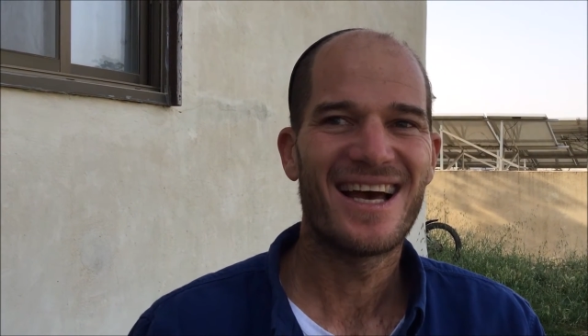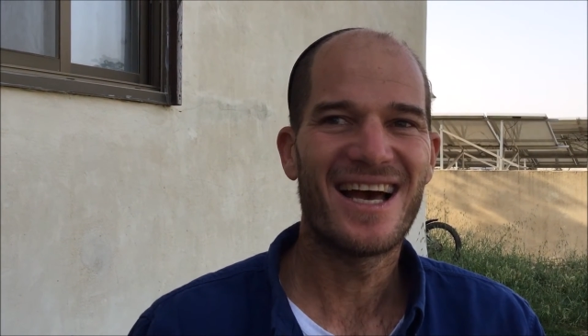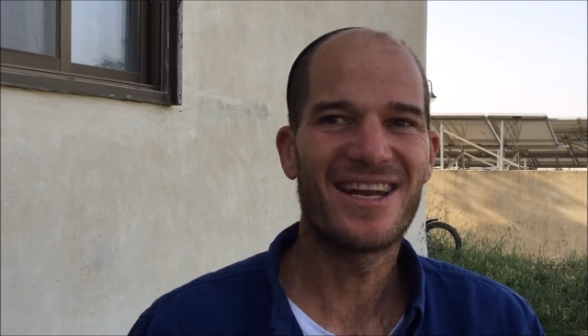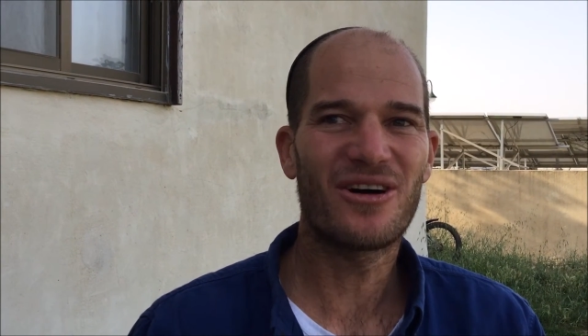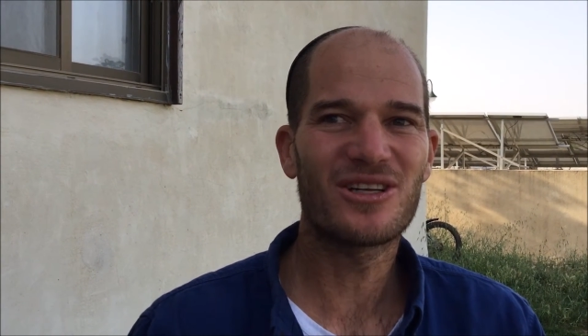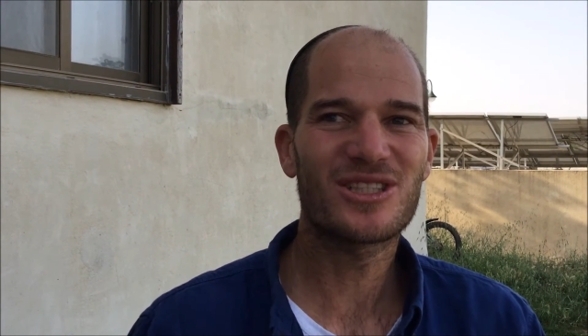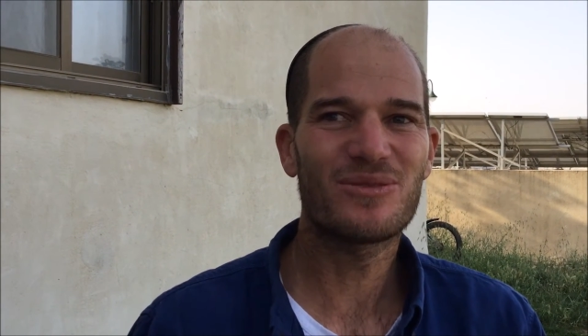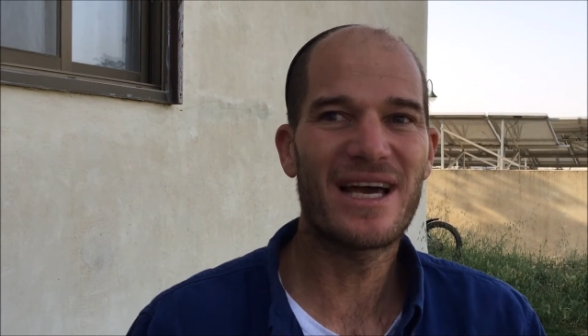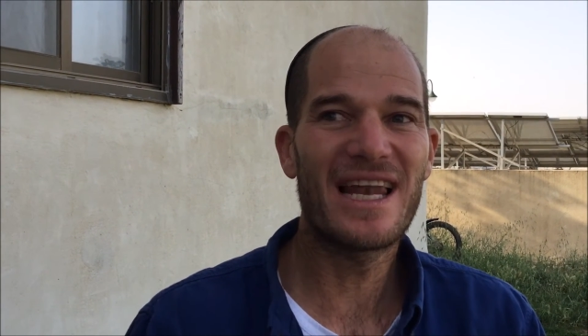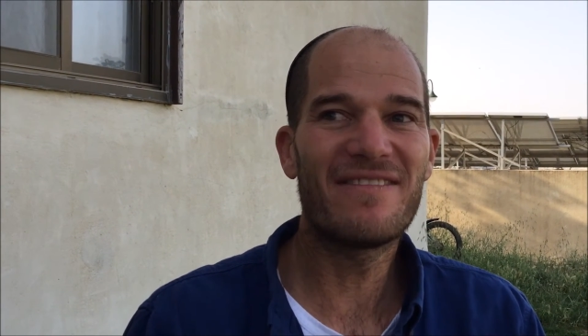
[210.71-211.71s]
and he
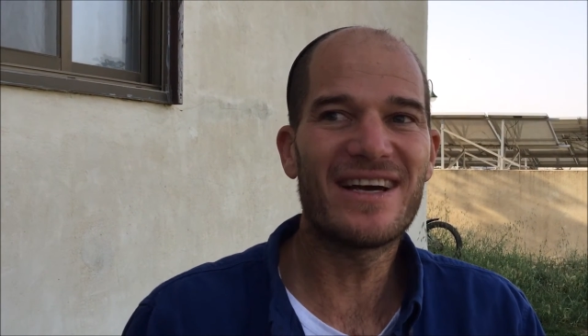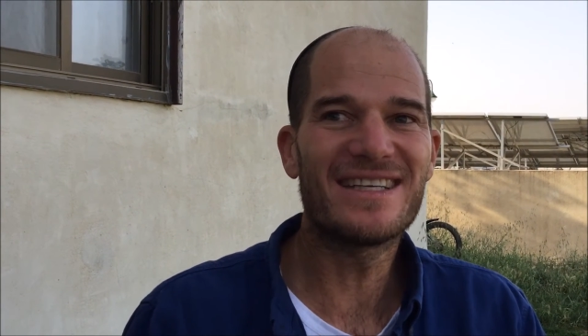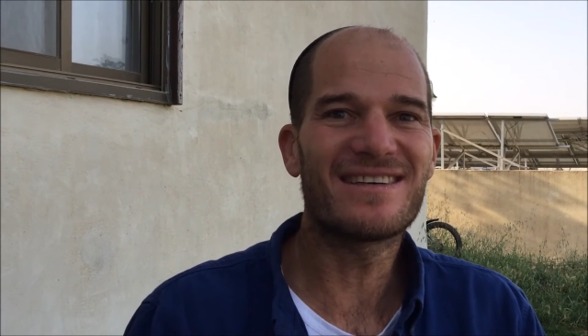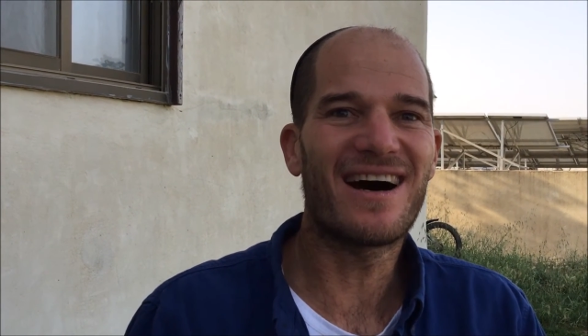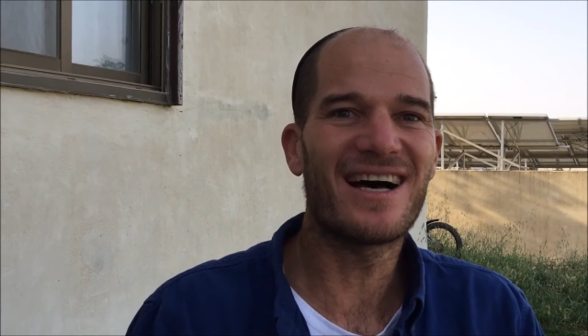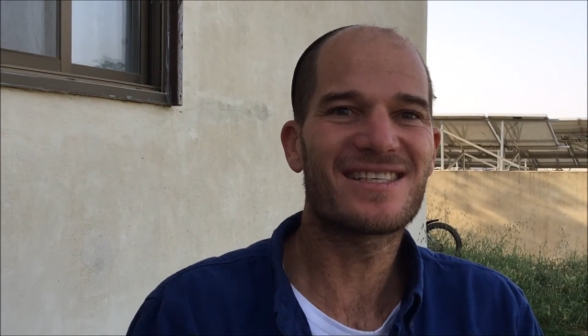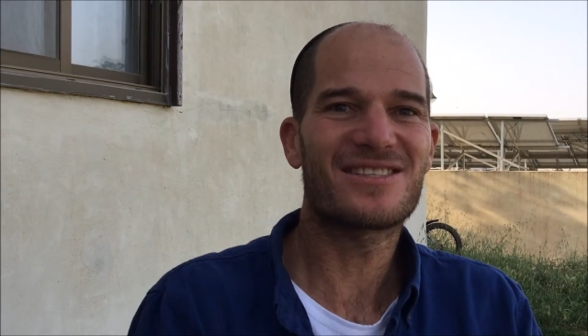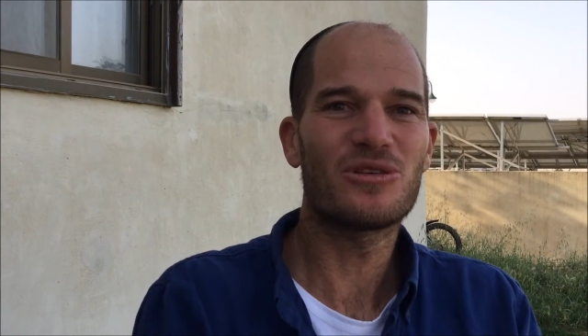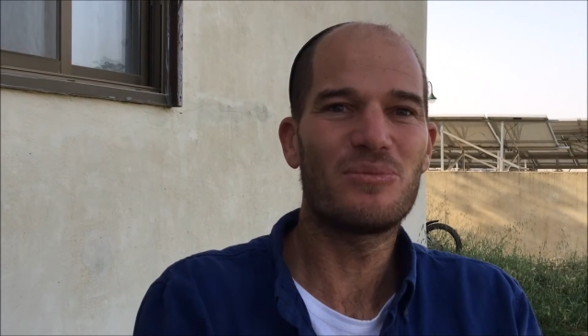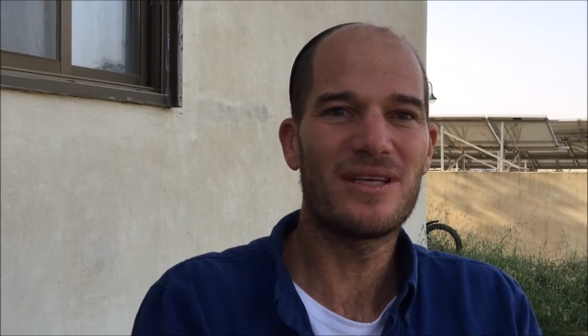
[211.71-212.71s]
also elevate us
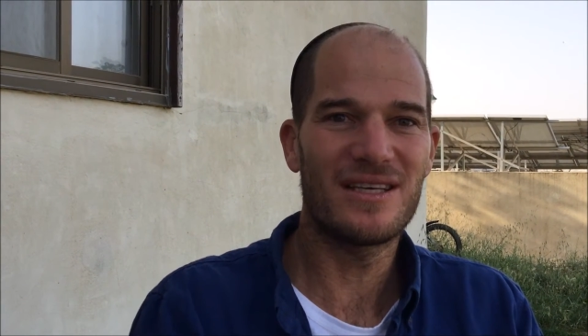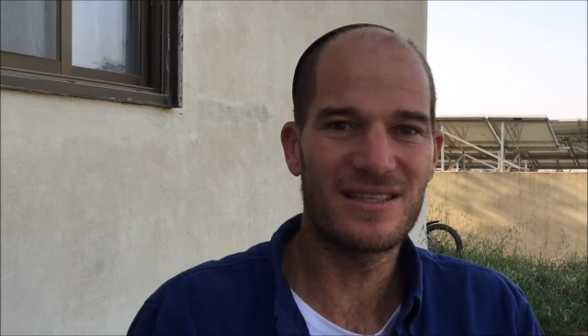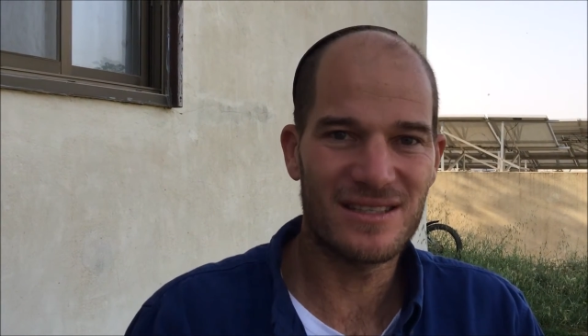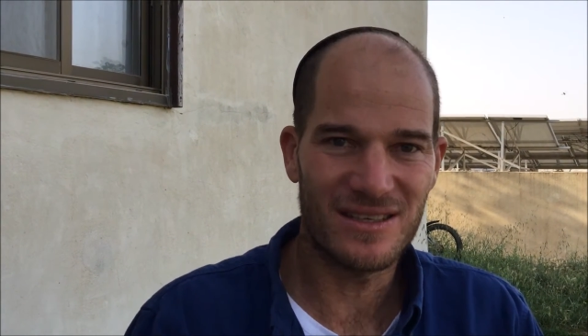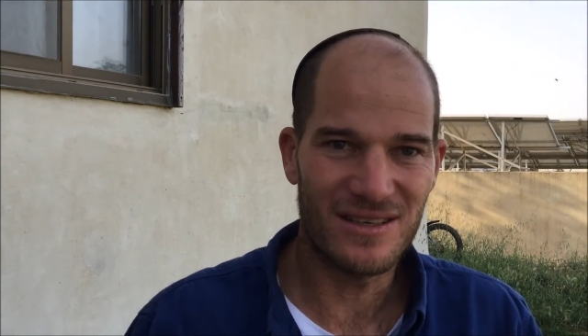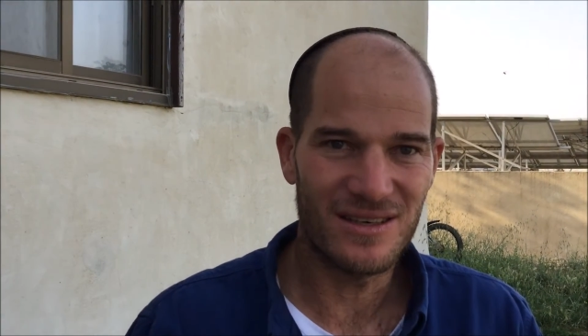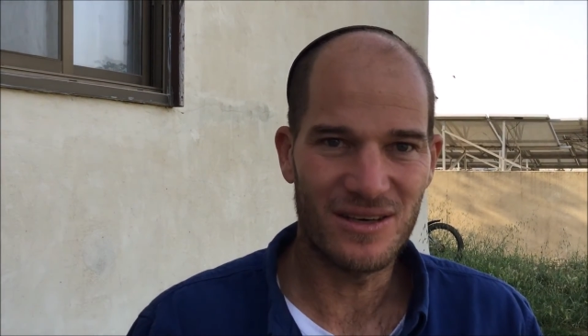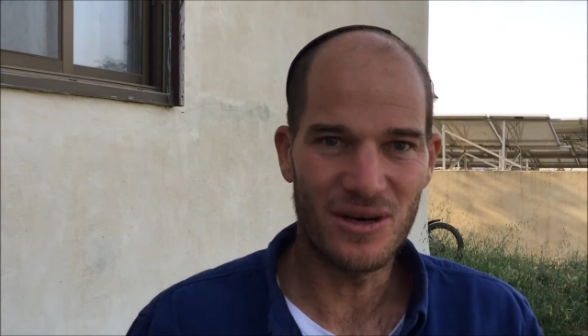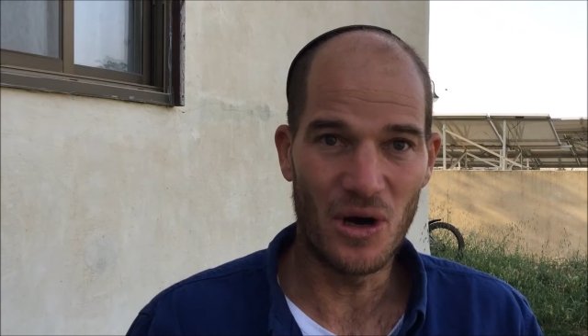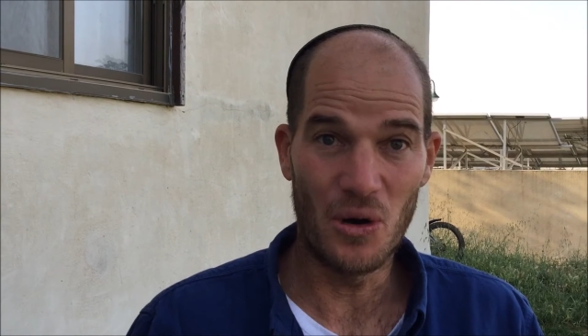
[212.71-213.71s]
to be his
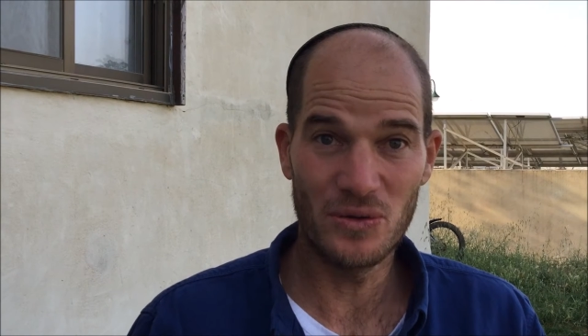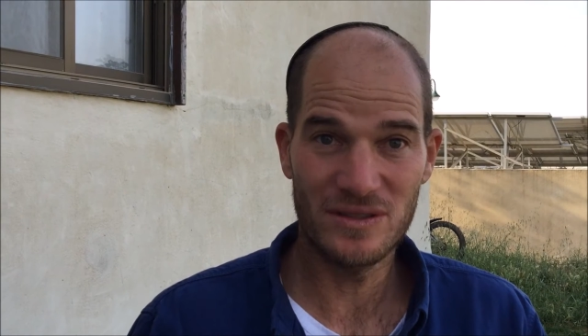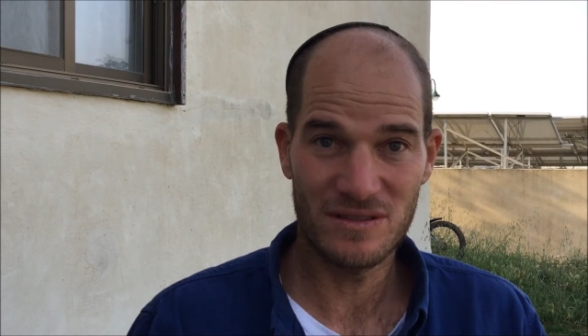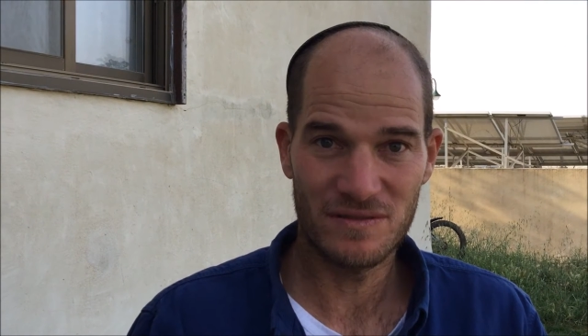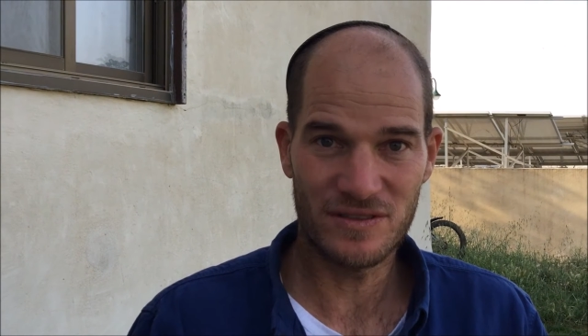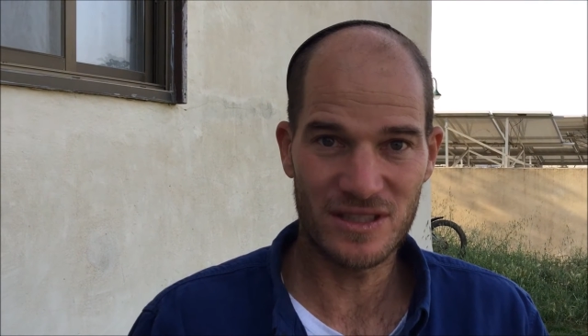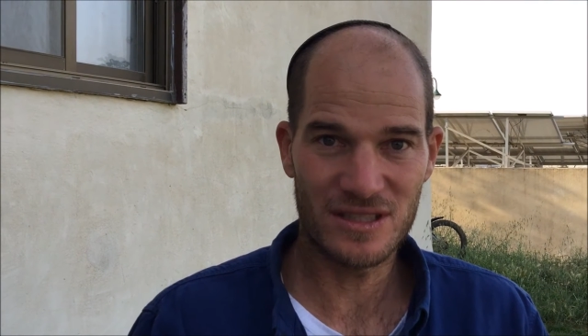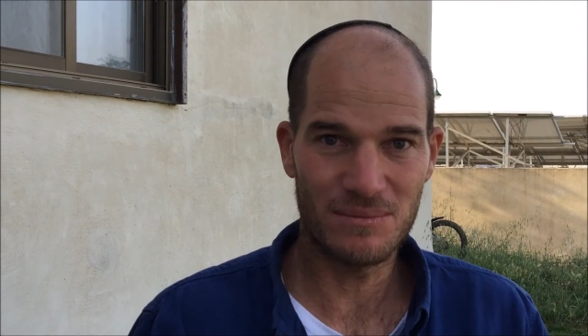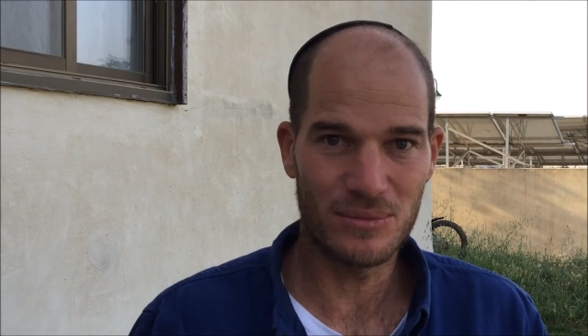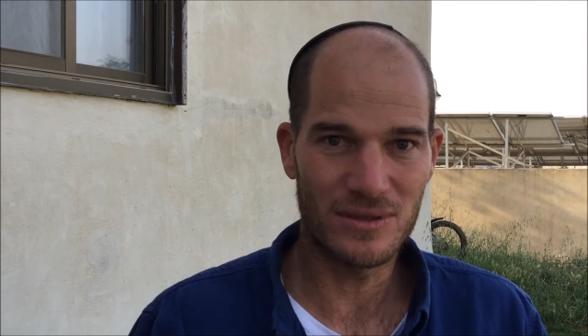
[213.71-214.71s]
own
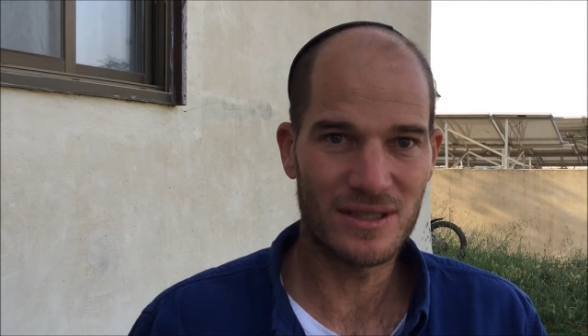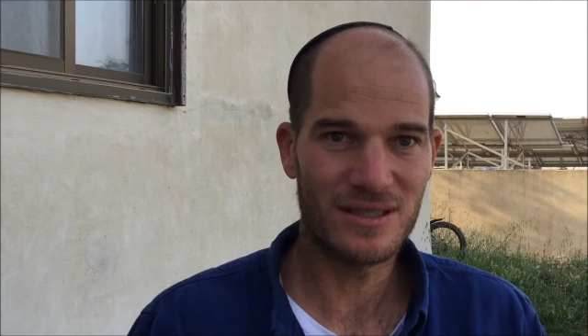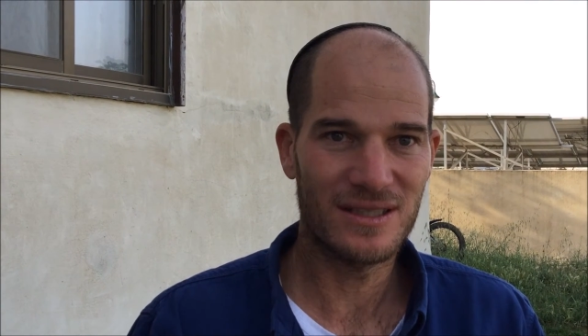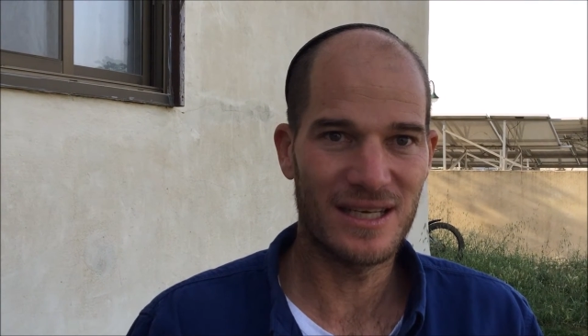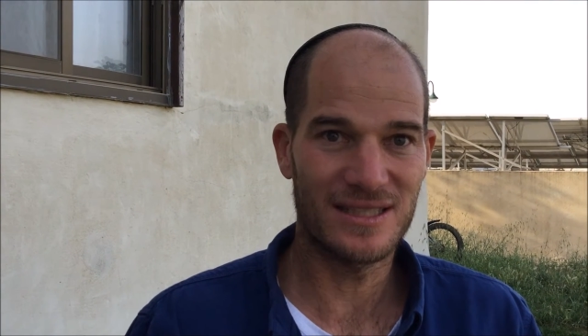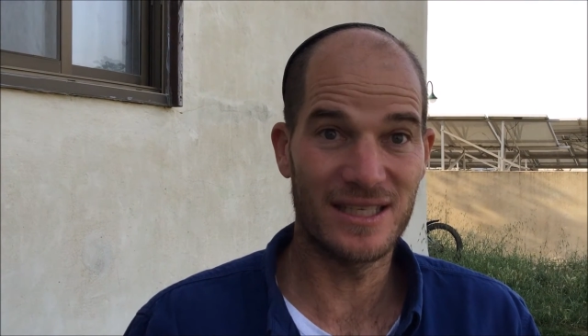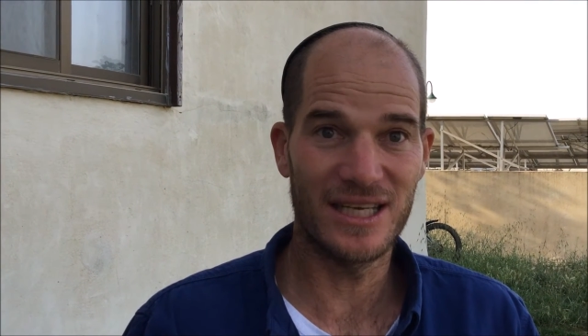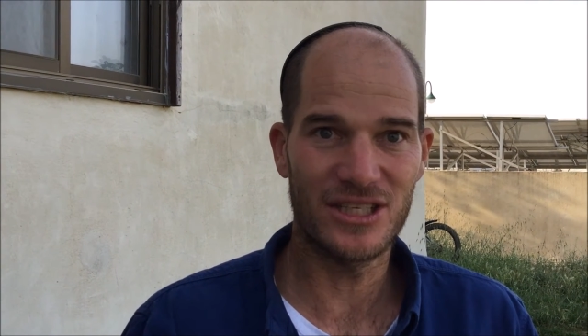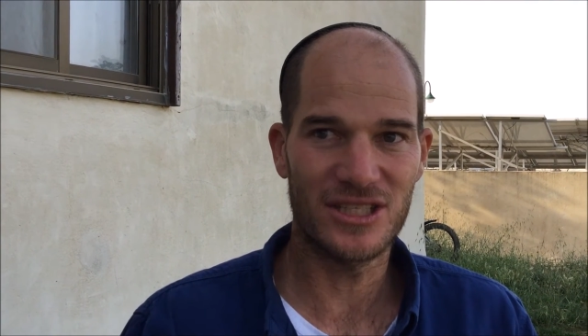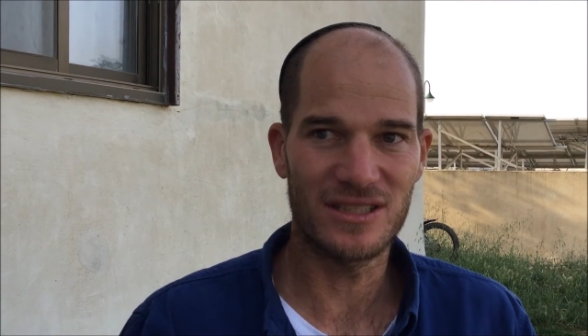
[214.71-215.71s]
firstborn as a
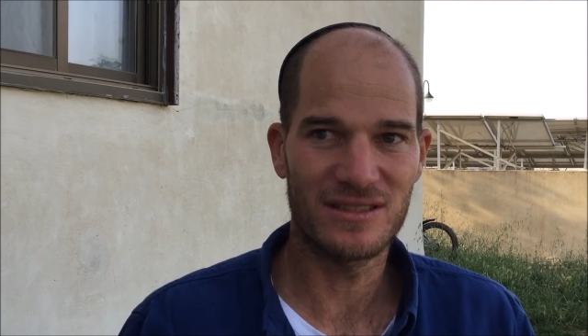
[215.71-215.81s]
nation.